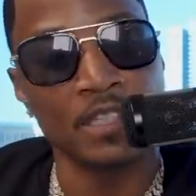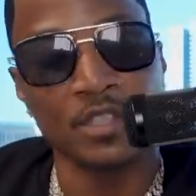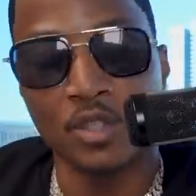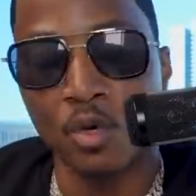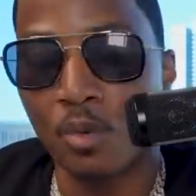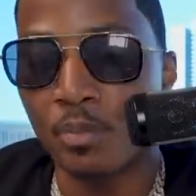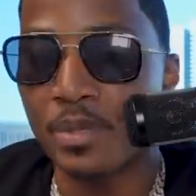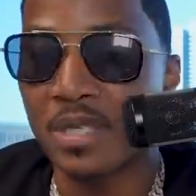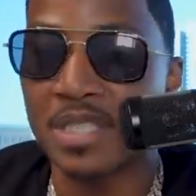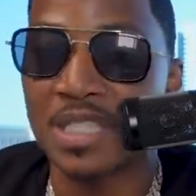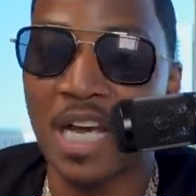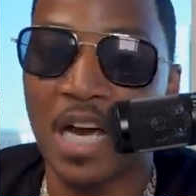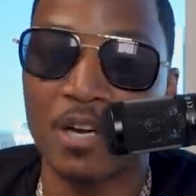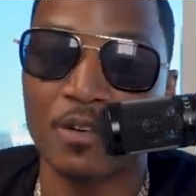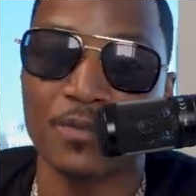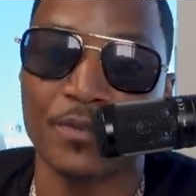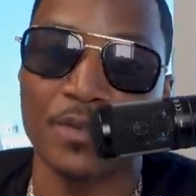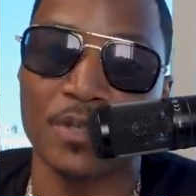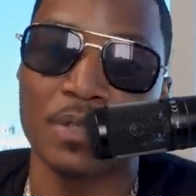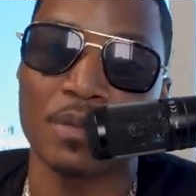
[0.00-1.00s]
Don't be
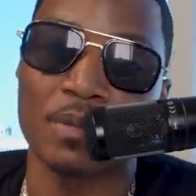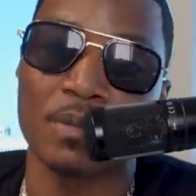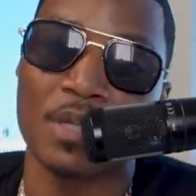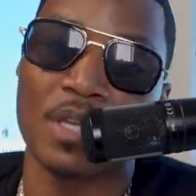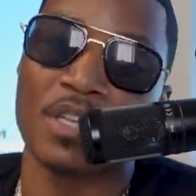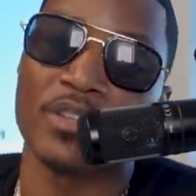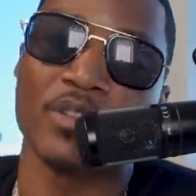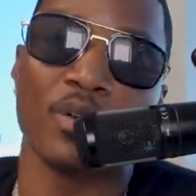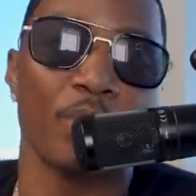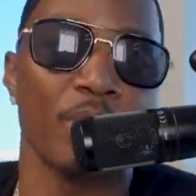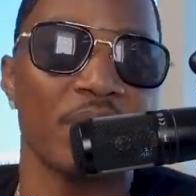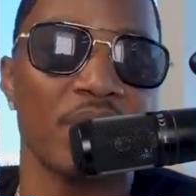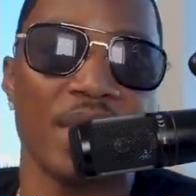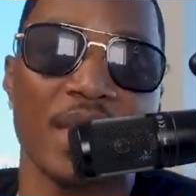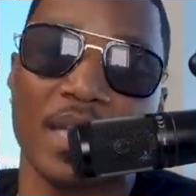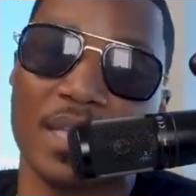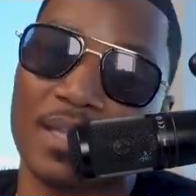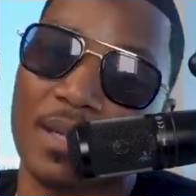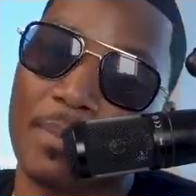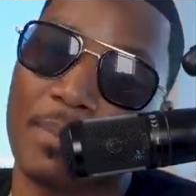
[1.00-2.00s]
doubtful. Don't be
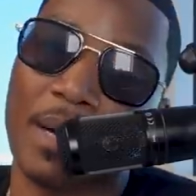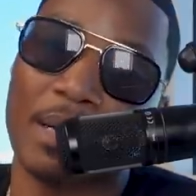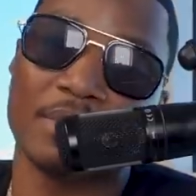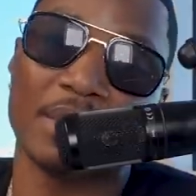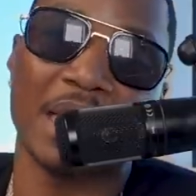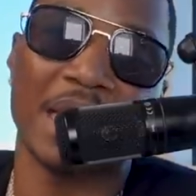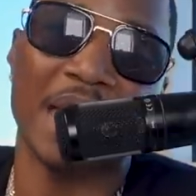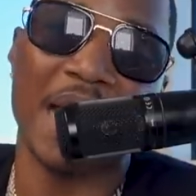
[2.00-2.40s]
thinking about the